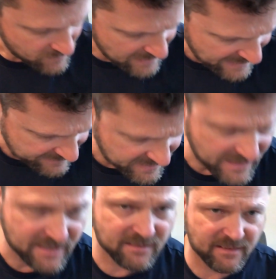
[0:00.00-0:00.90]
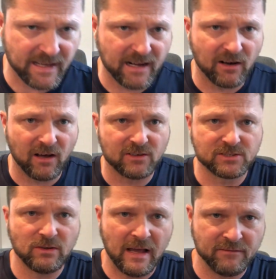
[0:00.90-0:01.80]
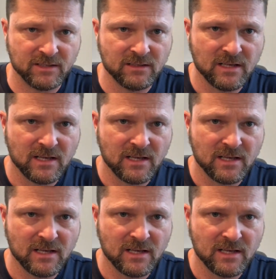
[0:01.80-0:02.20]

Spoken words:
And at the end of that, I'll also have a